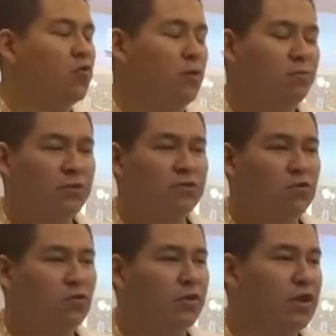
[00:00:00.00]

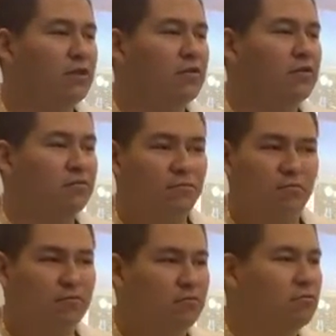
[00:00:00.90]
OnePlus O Link
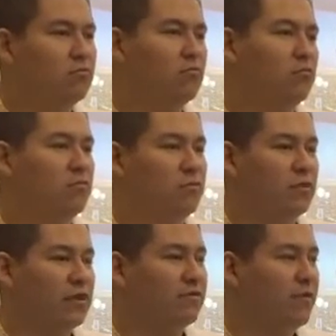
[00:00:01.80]

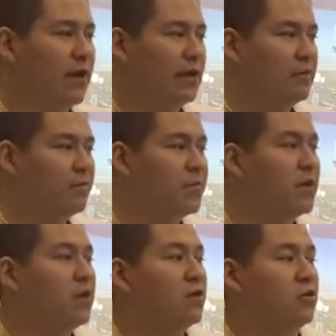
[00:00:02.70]
that's fine.
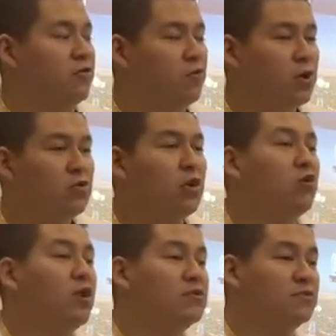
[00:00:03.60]
You want to go
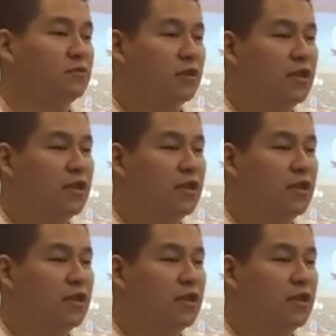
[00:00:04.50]
across the